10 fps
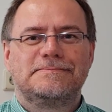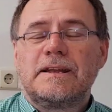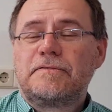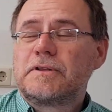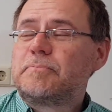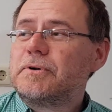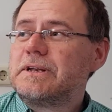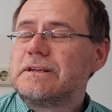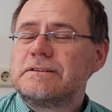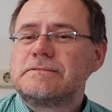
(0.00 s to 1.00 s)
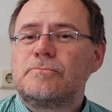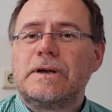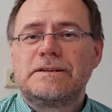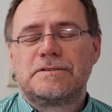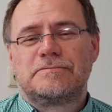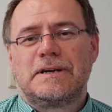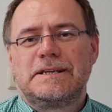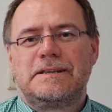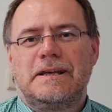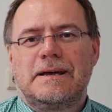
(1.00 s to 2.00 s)
The fourth point is when to
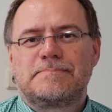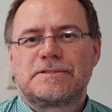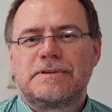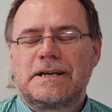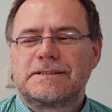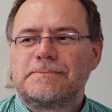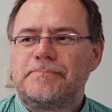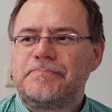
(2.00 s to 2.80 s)
write the abstract.